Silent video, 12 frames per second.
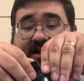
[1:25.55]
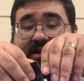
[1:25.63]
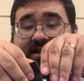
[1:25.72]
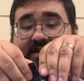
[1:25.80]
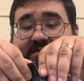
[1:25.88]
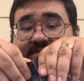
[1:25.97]

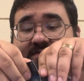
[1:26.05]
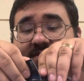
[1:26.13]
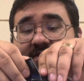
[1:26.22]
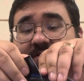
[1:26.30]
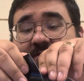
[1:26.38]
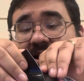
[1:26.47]
and here's the
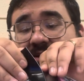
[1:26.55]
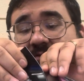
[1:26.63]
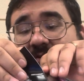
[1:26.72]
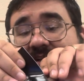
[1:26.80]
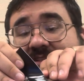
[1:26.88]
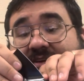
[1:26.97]
correct
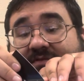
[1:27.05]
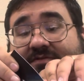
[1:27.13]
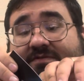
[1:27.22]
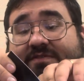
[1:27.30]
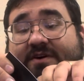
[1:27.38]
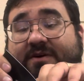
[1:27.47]
way to
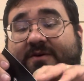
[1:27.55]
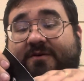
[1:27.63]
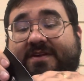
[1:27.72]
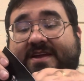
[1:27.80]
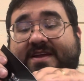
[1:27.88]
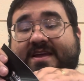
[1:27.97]
unfold,